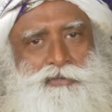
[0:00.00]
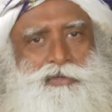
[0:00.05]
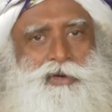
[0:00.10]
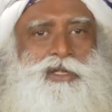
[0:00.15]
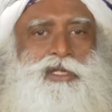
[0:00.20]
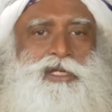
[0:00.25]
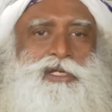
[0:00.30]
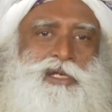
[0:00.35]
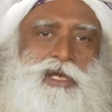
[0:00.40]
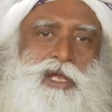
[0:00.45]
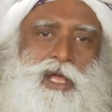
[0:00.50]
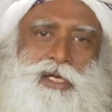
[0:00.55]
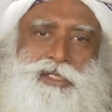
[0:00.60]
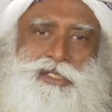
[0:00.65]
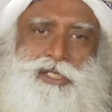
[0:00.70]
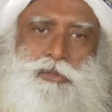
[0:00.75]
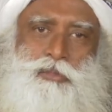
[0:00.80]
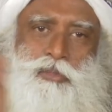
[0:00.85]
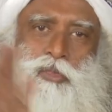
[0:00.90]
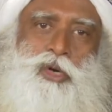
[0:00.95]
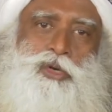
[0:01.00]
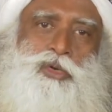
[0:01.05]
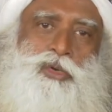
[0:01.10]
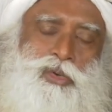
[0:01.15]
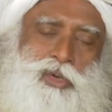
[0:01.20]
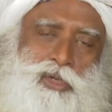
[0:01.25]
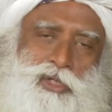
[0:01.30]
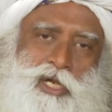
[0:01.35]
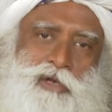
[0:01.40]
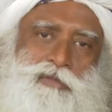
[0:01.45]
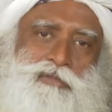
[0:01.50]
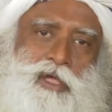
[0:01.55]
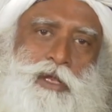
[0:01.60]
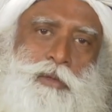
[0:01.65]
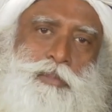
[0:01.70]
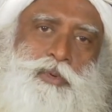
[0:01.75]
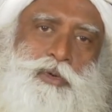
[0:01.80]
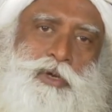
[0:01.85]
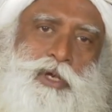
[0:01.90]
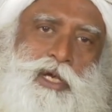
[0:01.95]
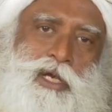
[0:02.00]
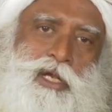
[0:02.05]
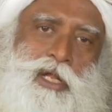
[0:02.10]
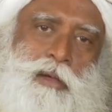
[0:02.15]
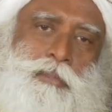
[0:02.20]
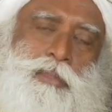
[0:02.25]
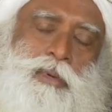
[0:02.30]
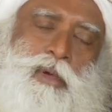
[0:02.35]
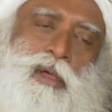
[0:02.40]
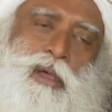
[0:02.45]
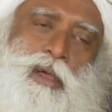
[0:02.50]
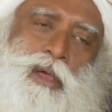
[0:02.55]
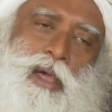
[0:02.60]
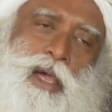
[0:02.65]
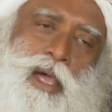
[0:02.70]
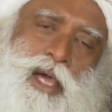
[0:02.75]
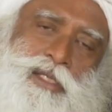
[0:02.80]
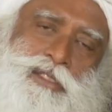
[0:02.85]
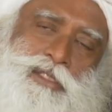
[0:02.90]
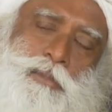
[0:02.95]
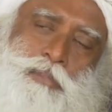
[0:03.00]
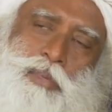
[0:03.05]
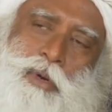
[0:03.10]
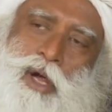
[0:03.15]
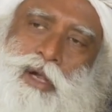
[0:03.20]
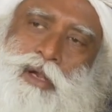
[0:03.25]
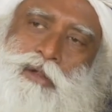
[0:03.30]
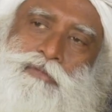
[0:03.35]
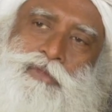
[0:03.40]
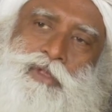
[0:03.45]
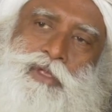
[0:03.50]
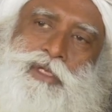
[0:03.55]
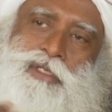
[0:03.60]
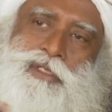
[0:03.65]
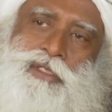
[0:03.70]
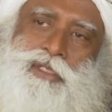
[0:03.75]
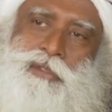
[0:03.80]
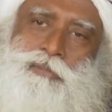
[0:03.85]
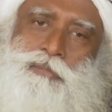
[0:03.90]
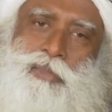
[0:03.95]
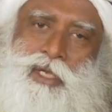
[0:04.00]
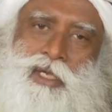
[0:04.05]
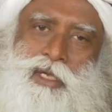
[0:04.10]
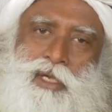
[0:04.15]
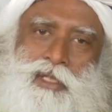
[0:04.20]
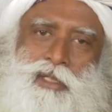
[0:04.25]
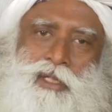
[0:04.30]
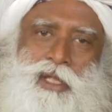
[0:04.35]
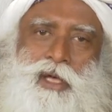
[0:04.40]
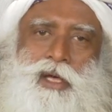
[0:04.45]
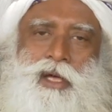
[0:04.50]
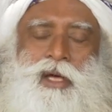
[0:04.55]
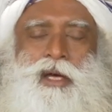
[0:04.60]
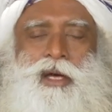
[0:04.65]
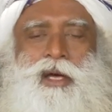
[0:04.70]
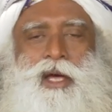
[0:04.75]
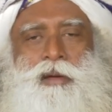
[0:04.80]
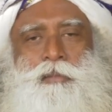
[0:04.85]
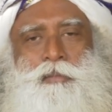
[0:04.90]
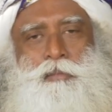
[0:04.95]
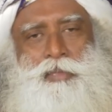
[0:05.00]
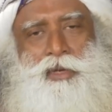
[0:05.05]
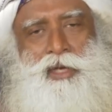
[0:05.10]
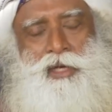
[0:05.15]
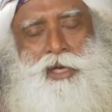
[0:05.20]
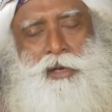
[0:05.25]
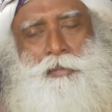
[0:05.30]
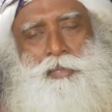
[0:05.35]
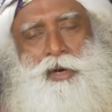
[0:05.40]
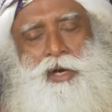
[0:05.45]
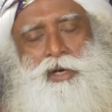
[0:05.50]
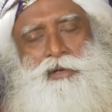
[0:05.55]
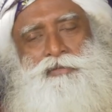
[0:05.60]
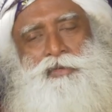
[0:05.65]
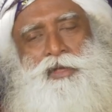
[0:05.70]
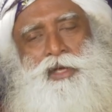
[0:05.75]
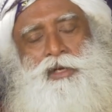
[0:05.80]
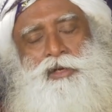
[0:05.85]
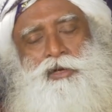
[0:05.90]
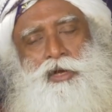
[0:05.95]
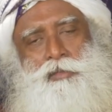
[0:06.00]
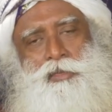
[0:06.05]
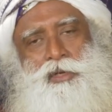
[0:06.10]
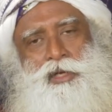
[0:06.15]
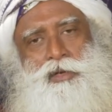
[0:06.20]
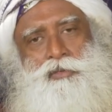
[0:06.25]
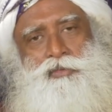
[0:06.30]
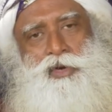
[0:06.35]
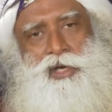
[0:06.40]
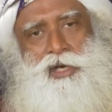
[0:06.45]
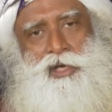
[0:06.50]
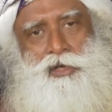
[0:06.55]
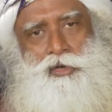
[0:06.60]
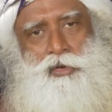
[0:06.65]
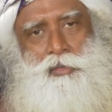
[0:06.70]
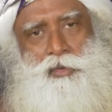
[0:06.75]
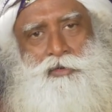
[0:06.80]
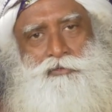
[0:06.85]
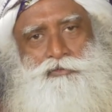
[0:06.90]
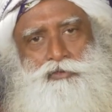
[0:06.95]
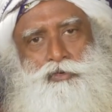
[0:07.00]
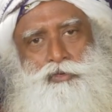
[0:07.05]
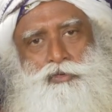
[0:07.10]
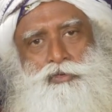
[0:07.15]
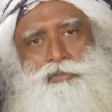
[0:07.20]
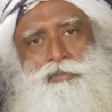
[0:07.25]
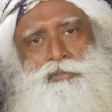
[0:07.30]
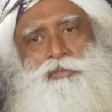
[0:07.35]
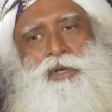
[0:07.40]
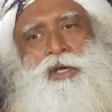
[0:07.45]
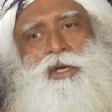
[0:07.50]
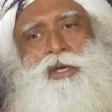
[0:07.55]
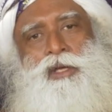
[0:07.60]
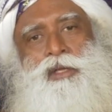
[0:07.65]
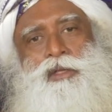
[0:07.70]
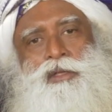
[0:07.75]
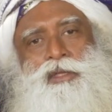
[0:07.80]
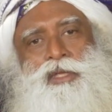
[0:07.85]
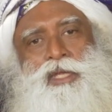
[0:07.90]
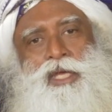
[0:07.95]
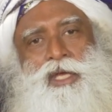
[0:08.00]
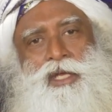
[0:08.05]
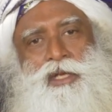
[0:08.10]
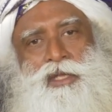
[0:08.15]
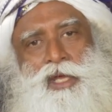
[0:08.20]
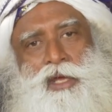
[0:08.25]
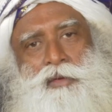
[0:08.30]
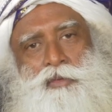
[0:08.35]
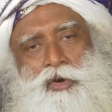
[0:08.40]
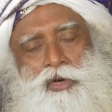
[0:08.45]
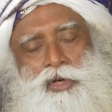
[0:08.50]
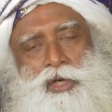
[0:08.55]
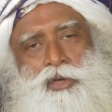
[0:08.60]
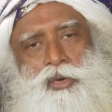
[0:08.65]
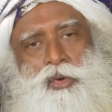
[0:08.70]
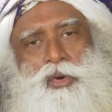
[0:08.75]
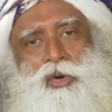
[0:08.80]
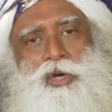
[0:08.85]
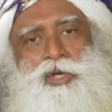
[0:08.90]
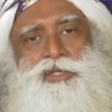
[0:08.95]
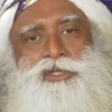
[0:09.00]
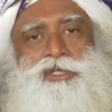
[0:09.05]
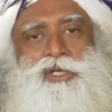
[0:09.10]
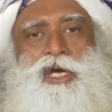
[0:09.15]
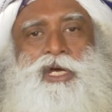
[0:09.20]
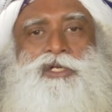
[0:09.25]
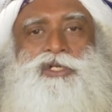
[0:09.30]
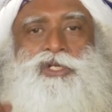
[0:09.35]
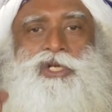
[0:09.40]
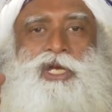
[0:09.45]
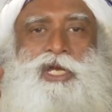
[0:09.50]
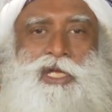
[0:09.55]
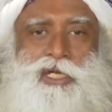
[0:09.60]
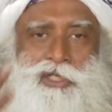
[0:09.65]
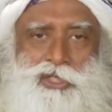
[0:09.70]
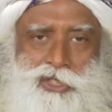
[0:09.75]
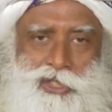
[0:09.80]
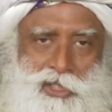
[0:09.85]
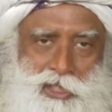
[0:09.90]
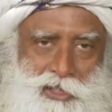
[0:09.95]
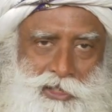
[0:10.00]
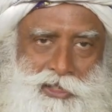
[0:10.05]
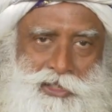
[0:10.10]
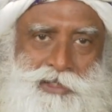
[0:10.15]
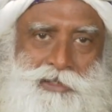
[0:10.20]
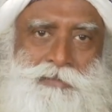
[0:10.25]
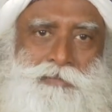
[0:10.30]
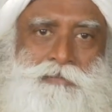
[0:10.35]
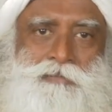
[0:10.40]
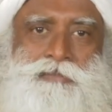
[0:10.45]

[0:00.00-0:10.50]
for this larger module that we are putting it up. As a part of this, being a part of the World Economic Forum, there they wanted to launch a trillion trees